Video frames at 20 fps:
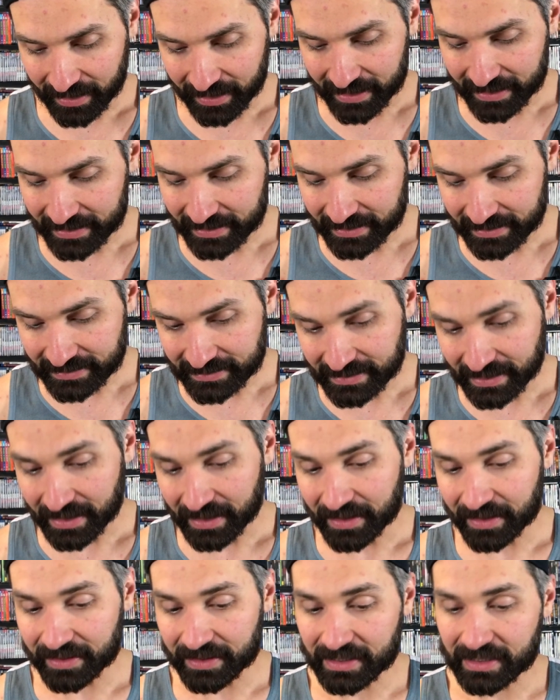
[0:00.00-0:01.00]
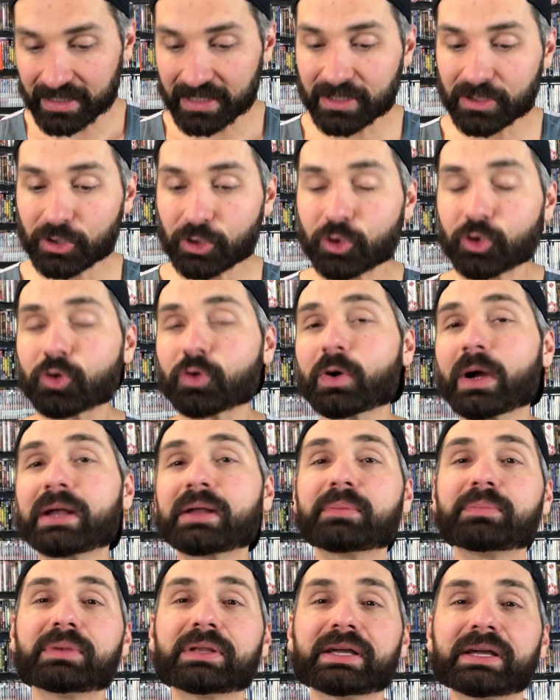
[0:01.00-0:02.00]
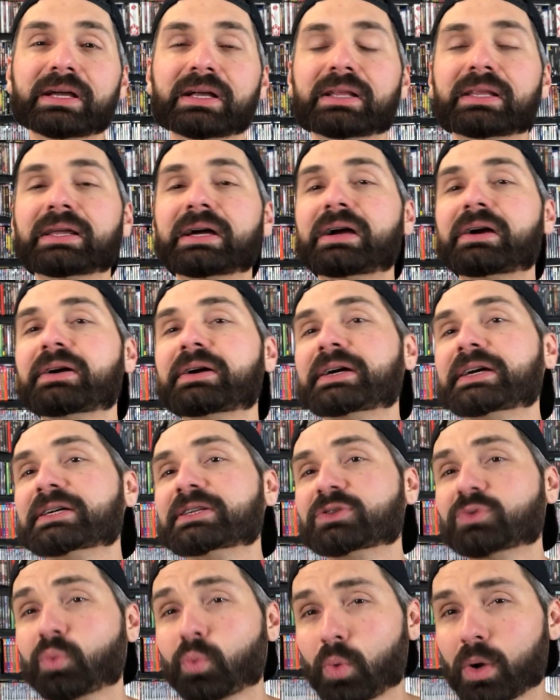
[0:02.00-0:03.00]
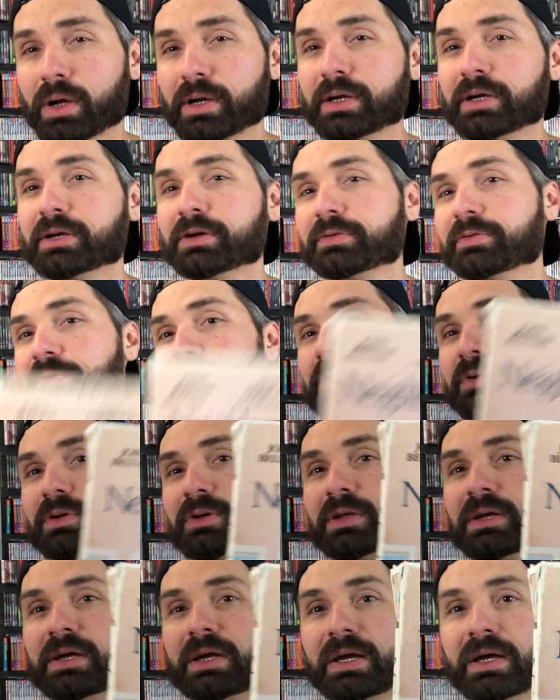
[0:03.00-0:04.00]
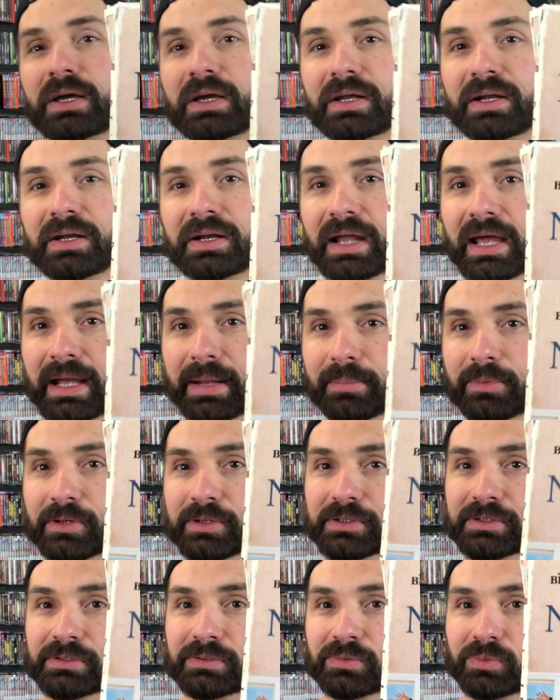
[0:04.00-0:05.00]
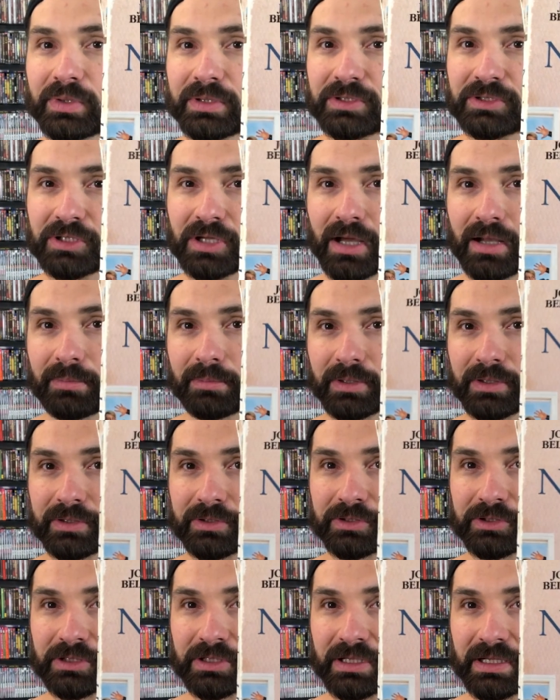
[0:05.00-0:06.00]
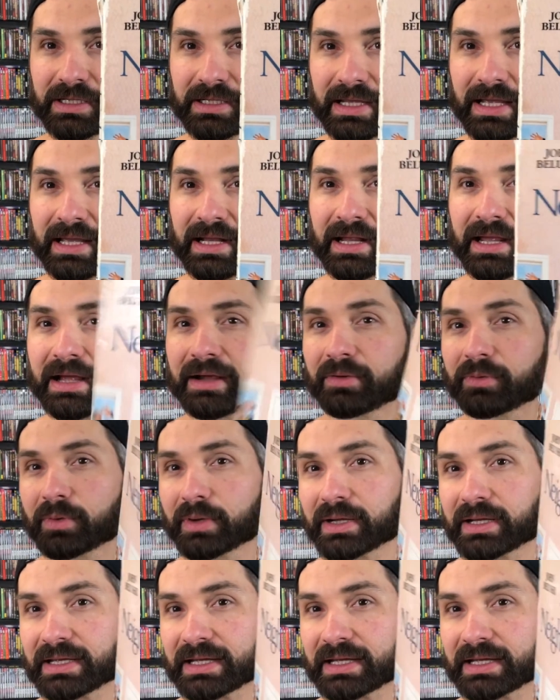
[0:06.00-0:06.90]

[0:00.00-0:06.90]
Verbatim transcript: is the incredibly hilarious wonderful Neighbors with John Belushi and Dan Aykroyd.